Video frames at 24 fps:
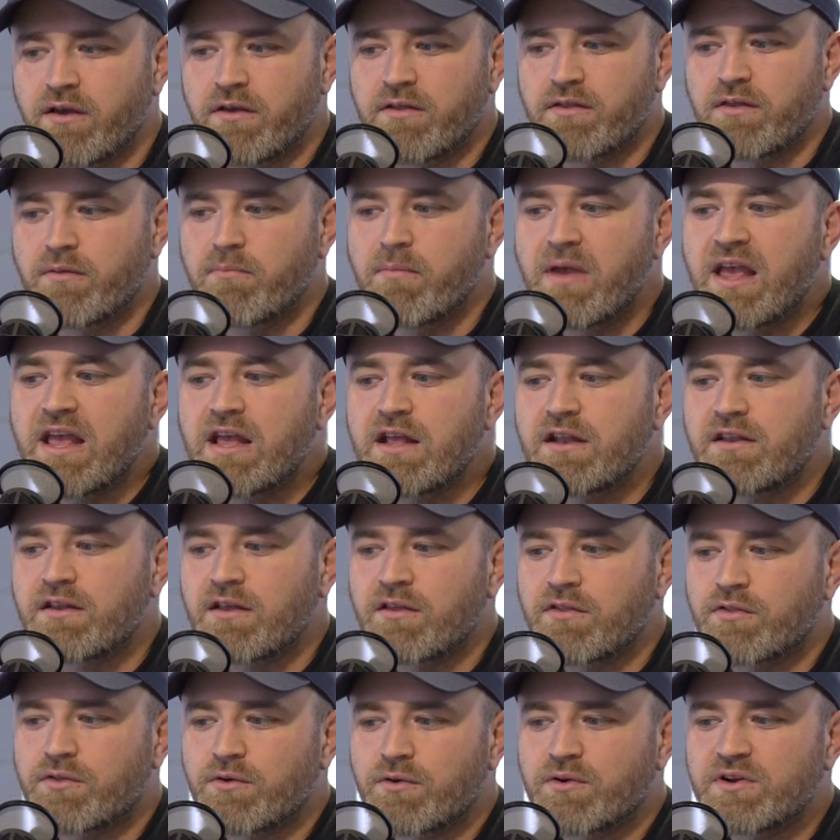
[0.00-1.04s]
the Mate
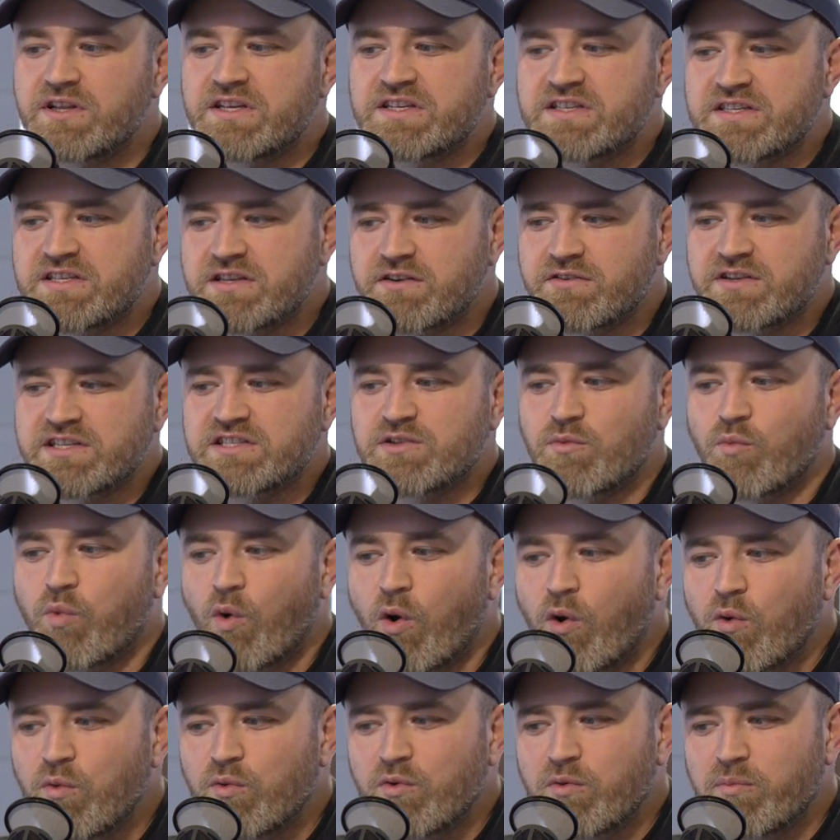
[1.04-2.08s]
thirty series
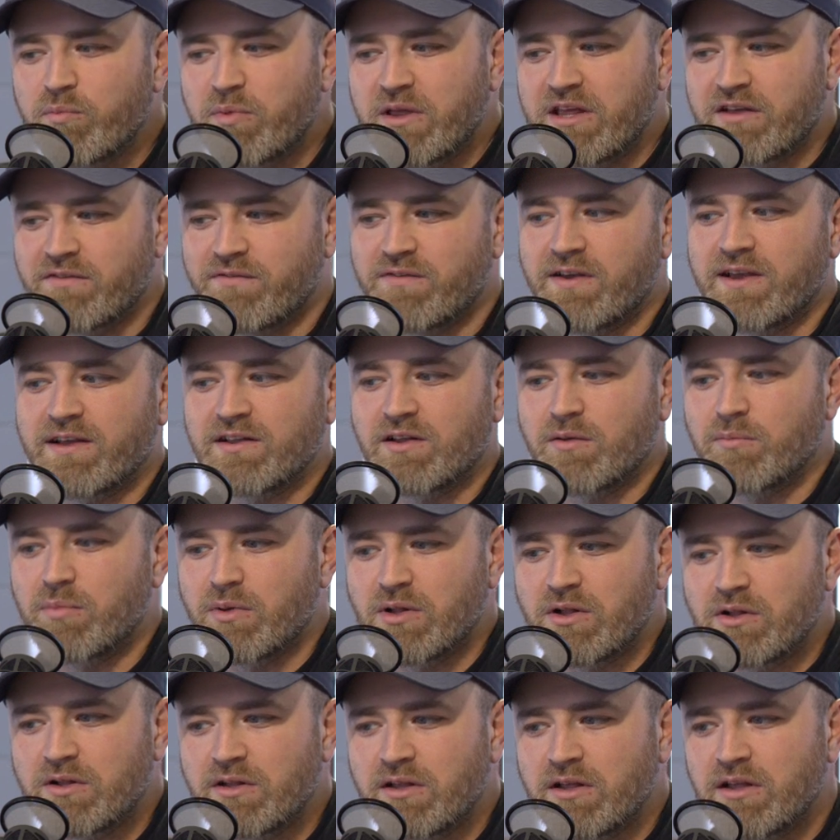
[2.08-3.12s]
won't be
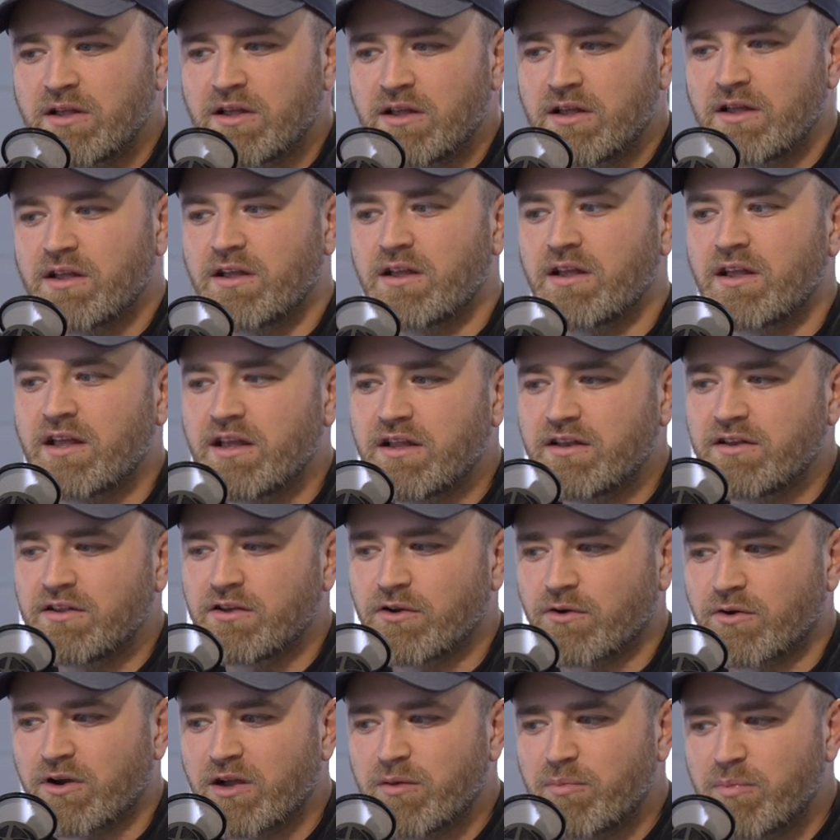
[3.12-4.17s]
available in
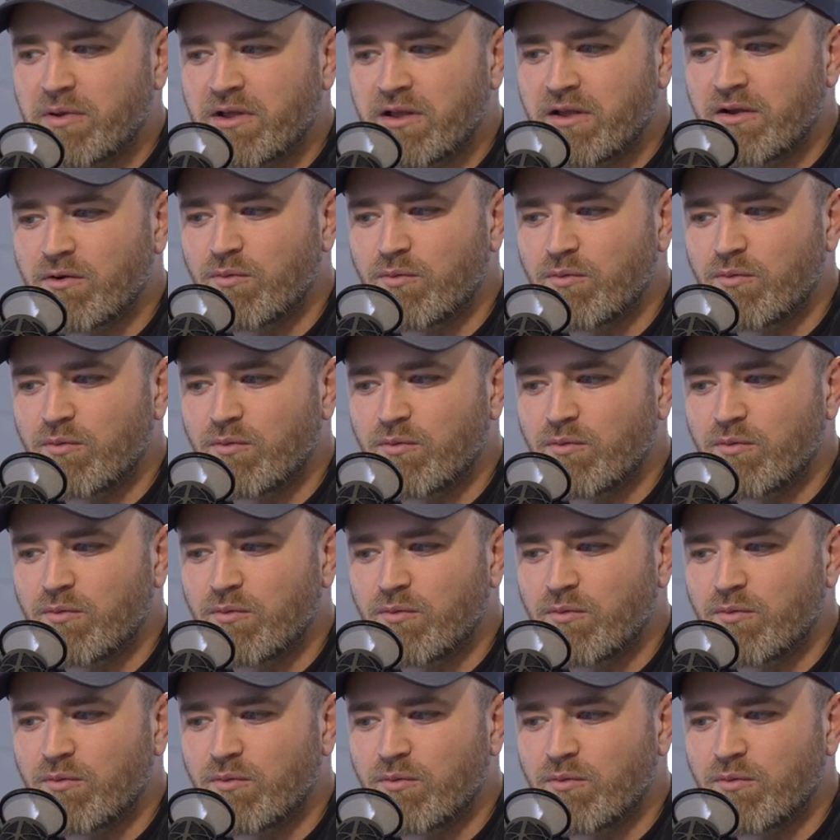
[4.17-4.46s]
Europe,